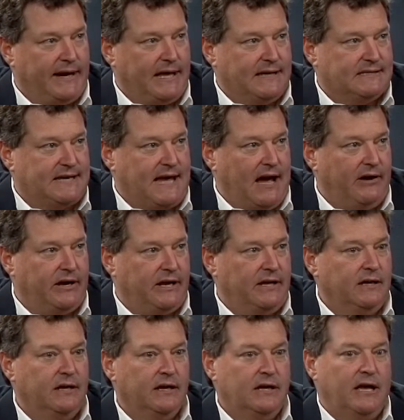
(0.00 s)
Anne's
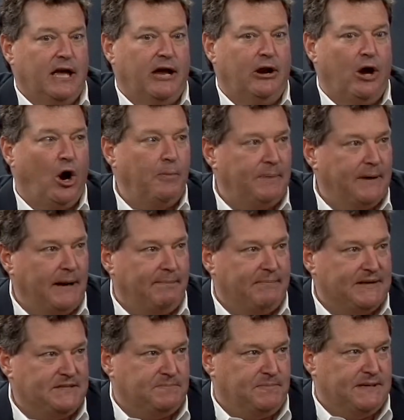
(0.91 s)
County and open up
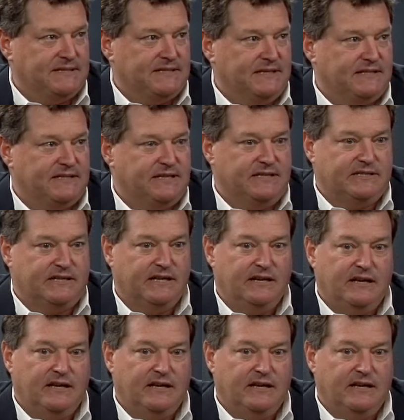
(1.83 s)
these businesses,